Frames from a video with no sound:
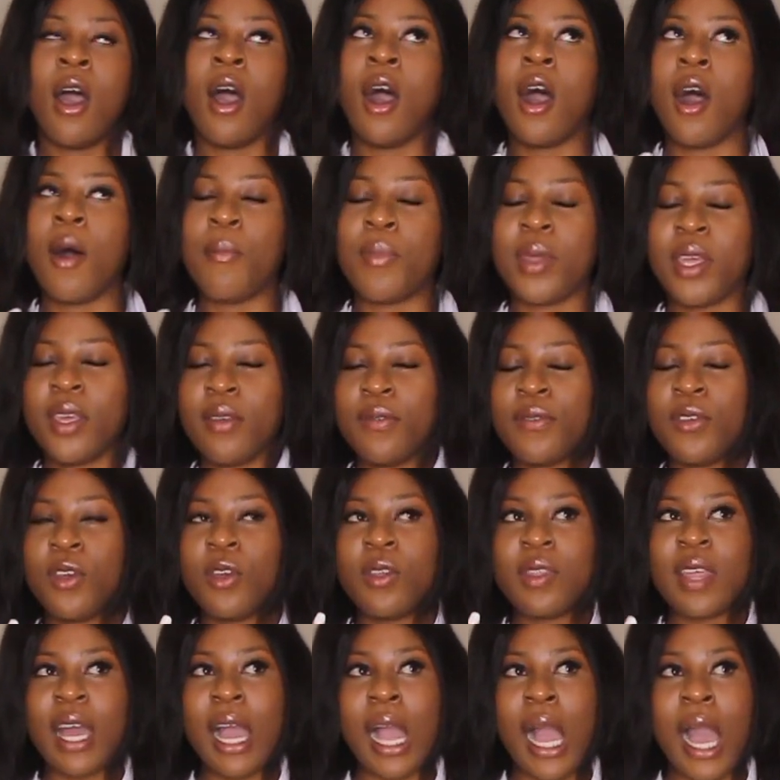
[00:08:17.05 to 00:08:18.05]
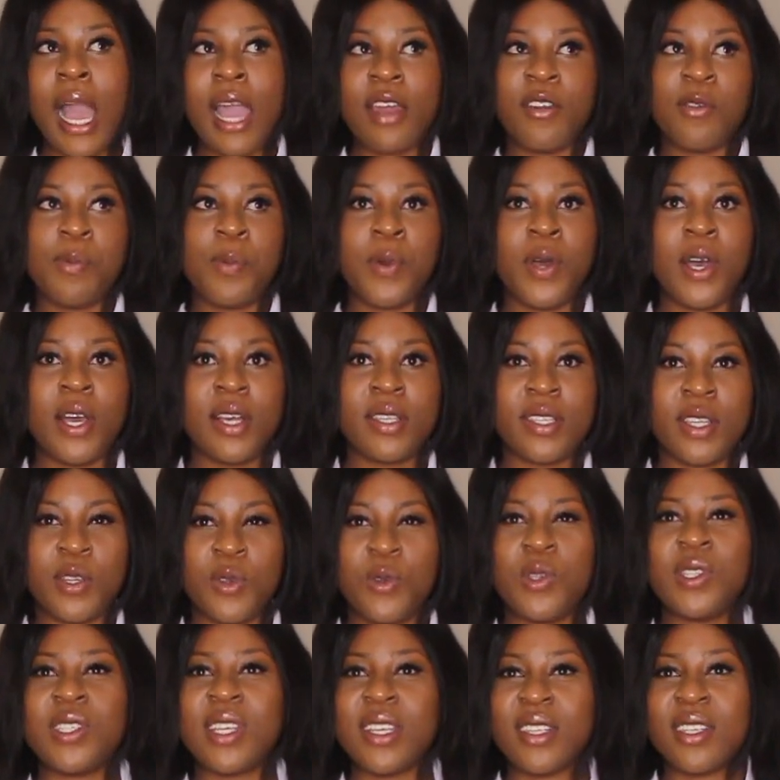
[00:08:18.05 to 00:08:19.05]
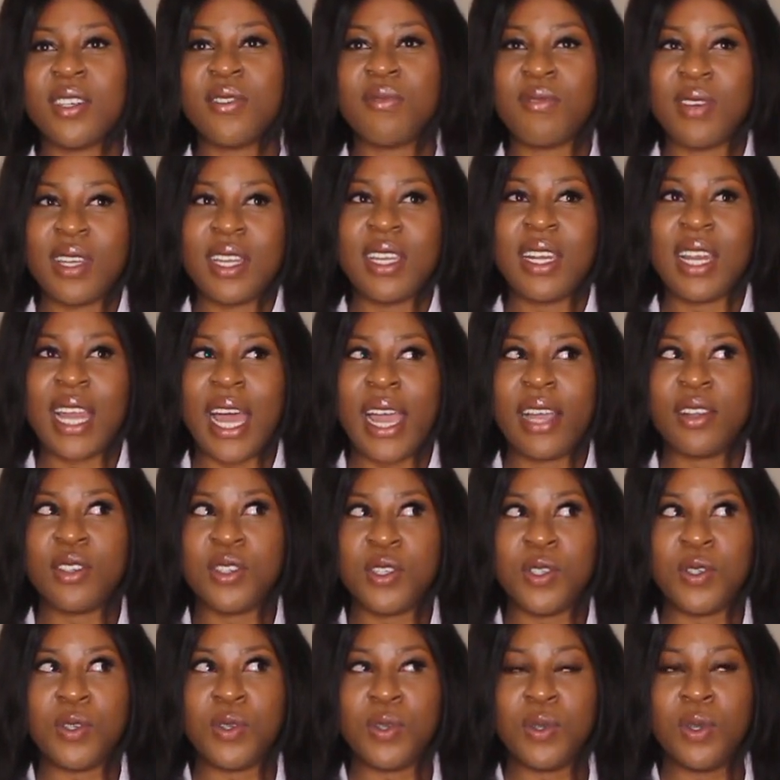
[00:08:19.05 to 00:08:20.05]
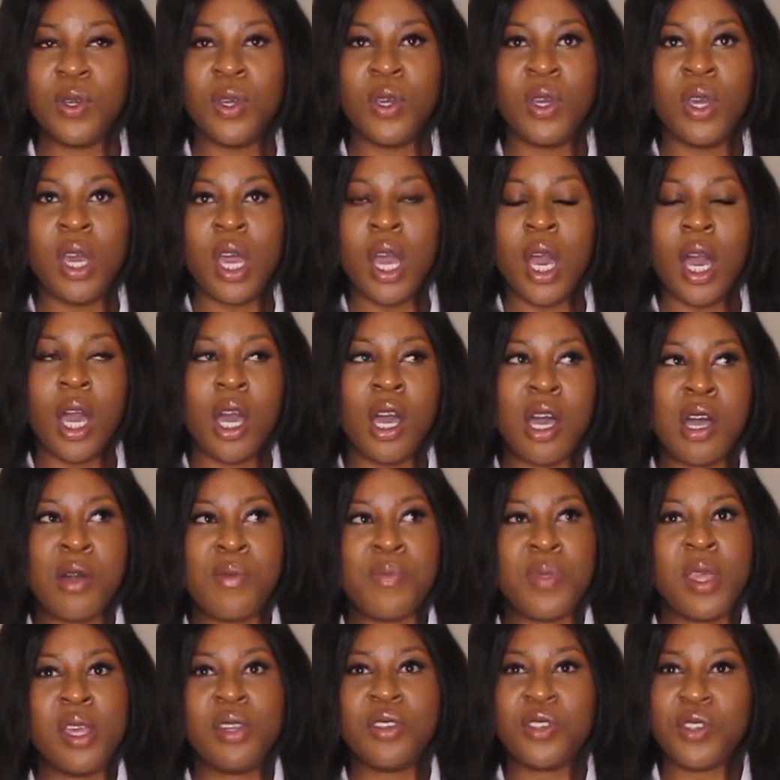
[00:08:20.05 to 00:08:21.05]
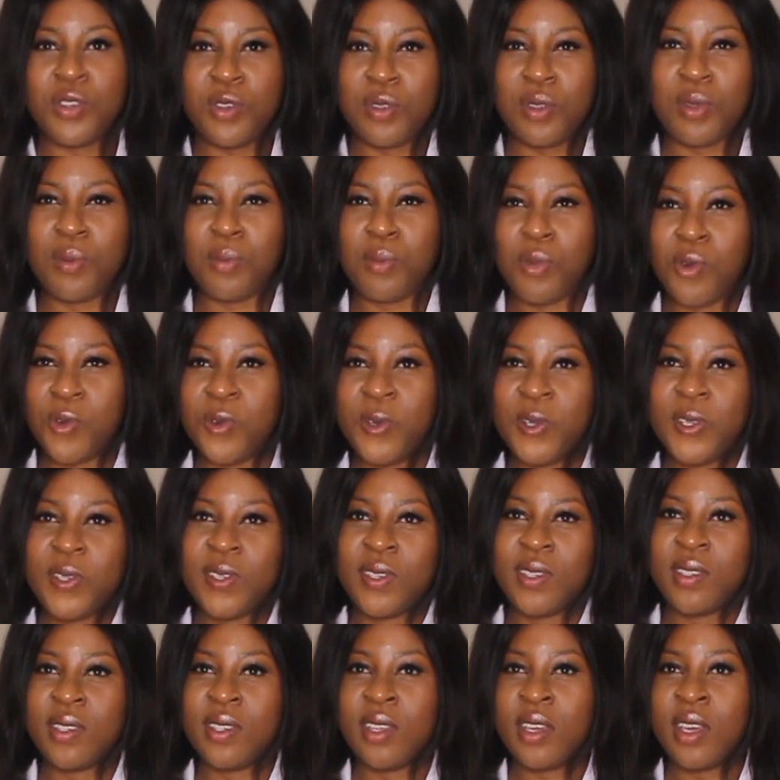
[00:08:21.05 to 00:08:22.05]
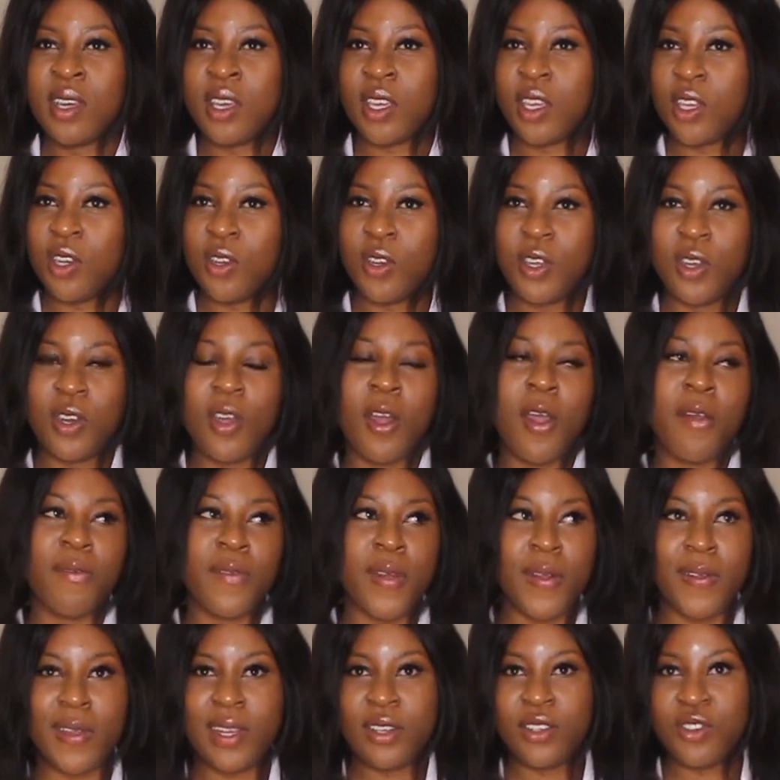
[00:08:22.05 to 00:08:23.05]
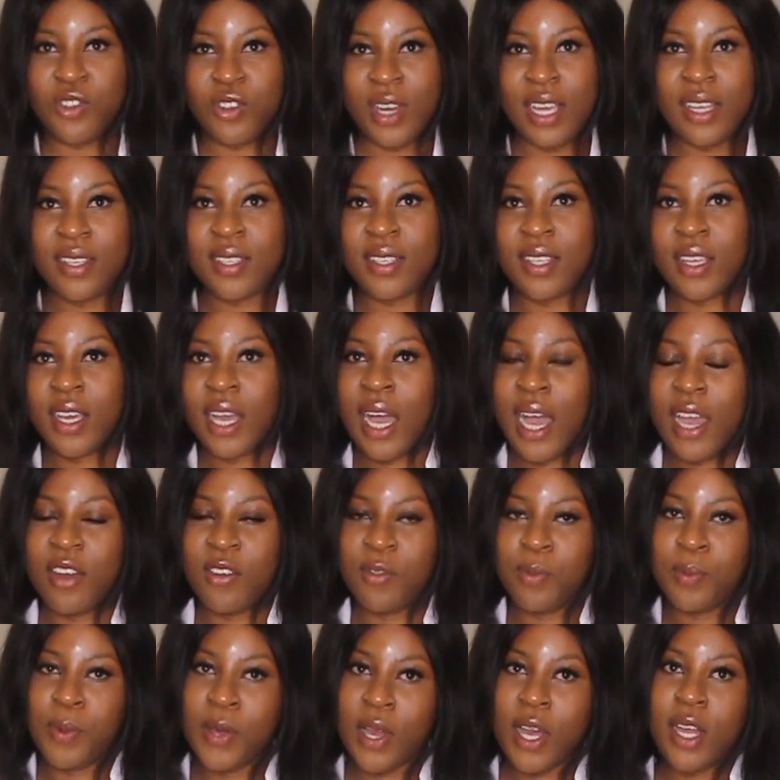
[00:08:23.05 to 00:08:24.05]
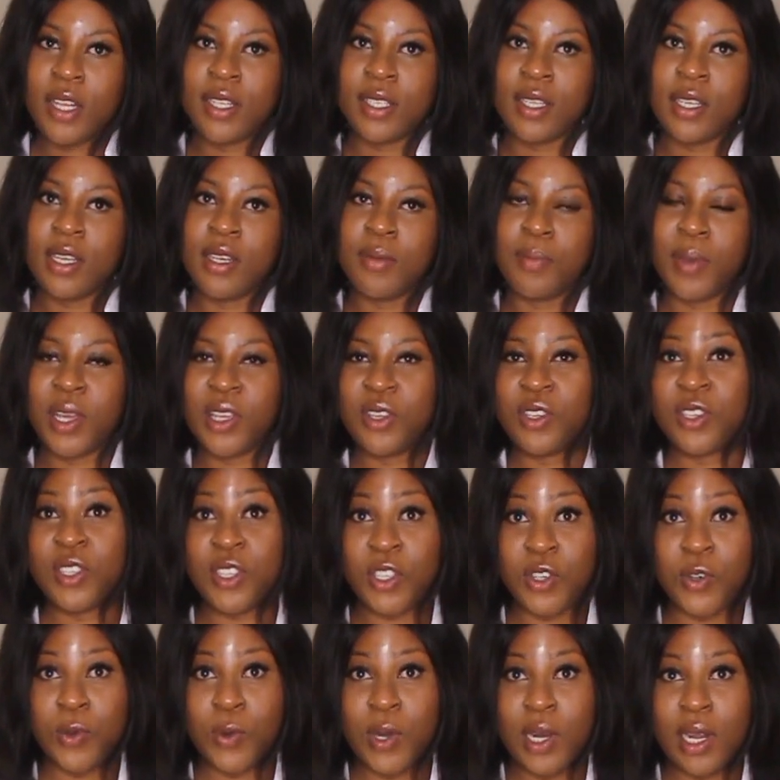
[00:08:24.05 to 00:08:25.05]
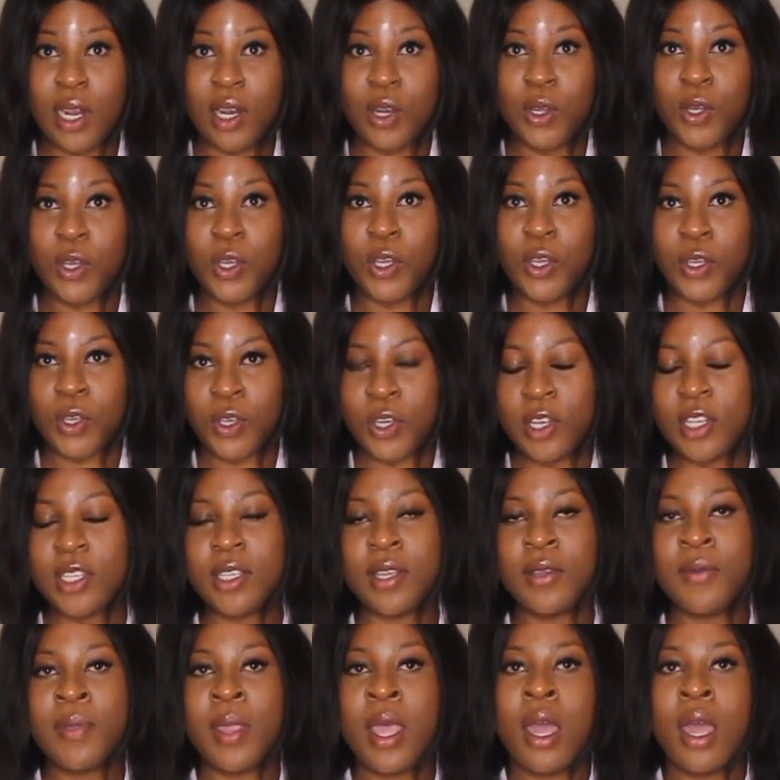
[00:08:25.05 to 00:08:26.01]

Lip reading: If you're that kind of person who doesn't really like to do the most, you know, you're not a very dressy kind of person, but you still want to look good,